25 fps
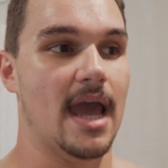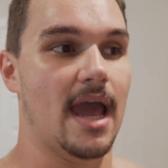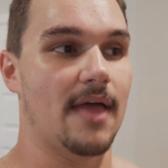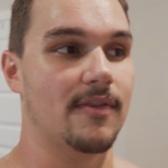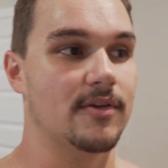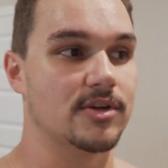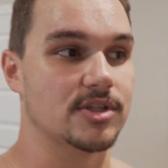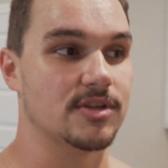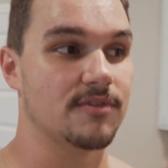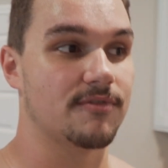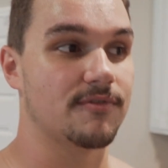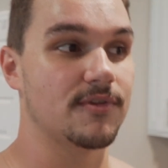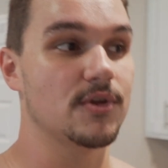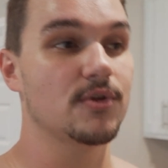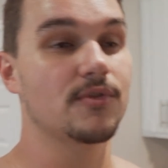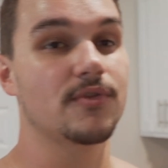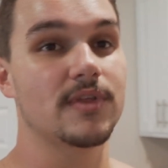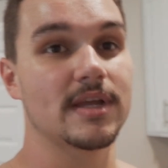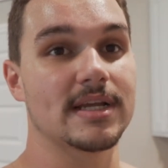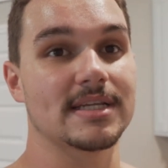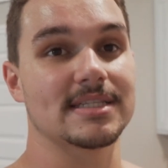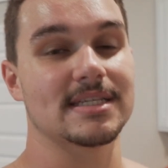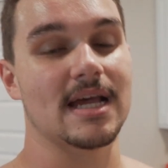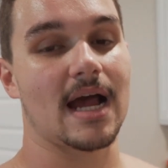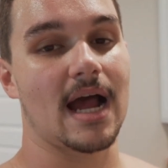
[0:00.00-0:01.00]
And there's a few
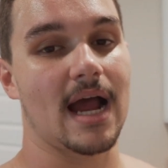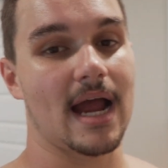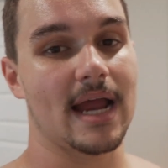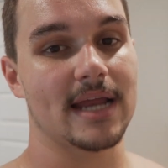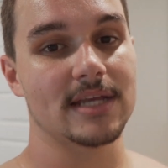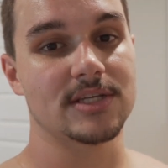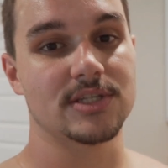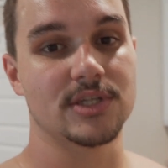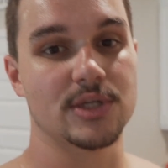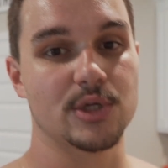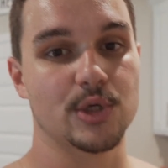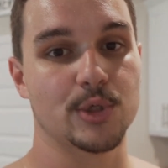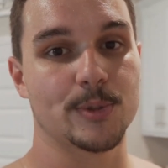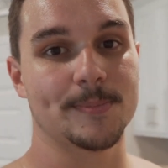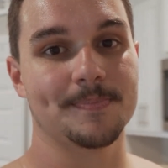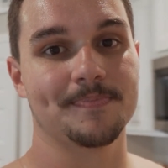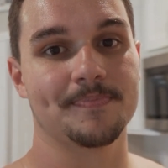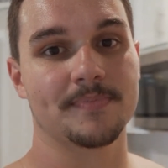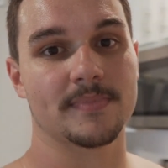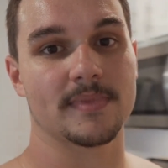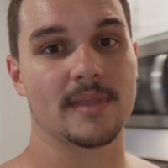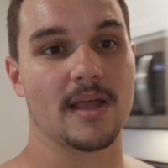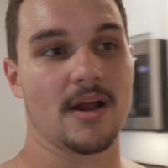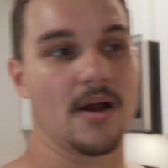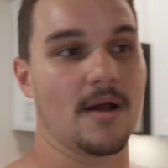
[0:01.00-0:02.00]
things that I do
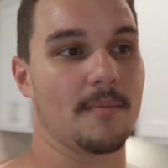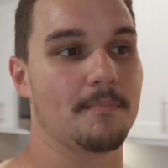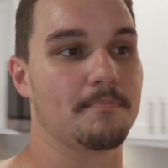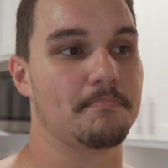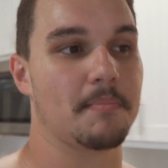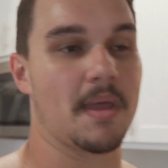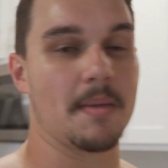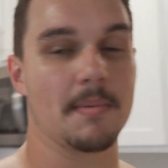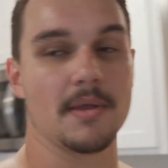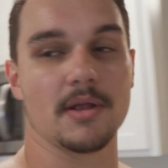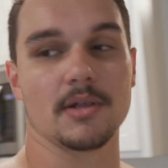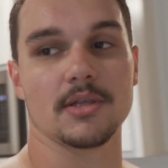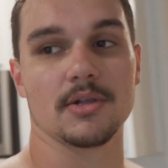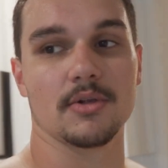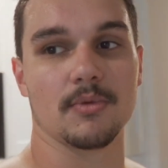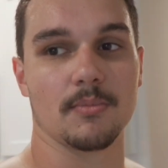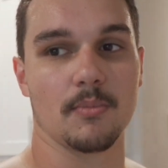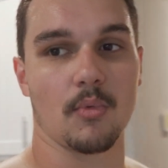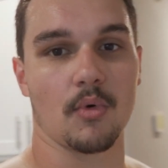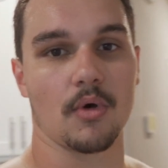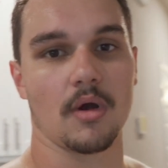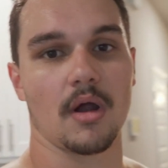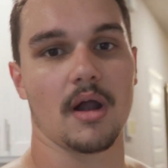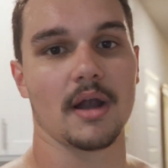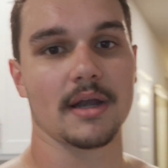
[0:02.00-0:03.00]
that are maybe a little
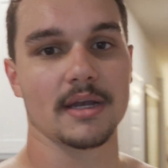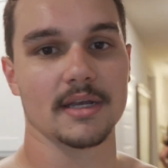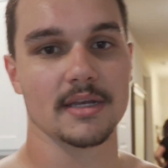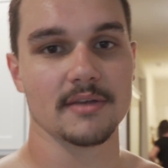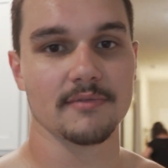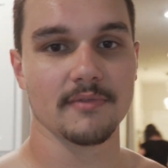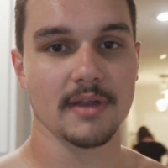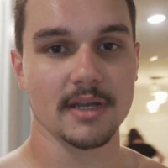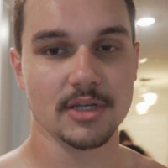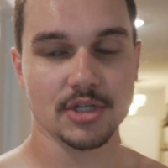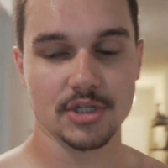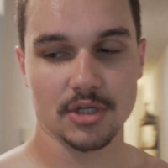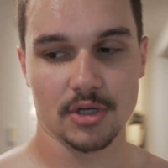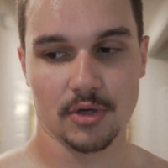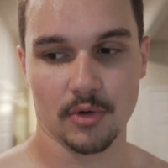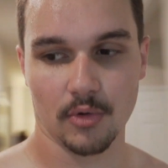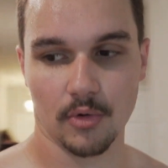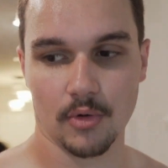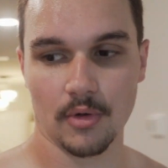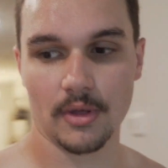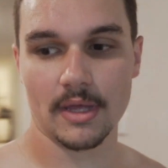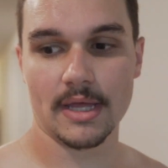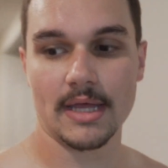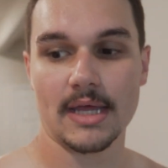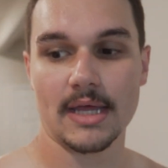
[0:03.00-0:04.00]
more unconventional